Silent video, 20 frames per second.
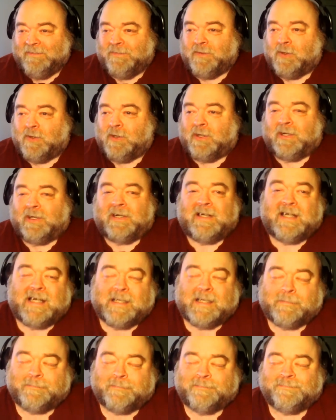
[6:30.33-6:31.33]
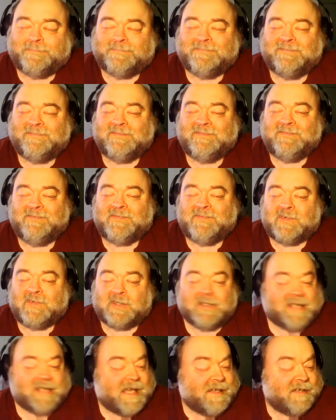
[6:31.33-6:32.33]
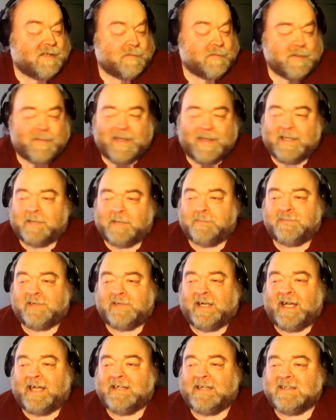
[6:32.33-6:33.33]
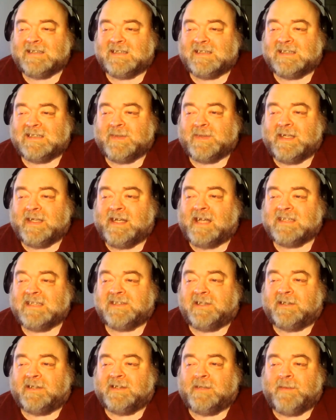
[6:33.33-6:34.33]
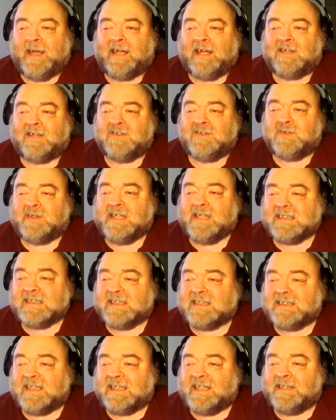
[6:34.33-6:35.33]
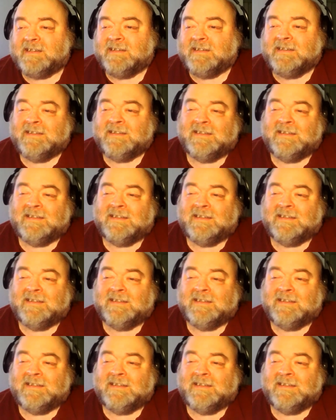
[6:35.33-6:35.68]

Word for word: for um, for Ann Arbor Pagan Pride since we got started back in 2016.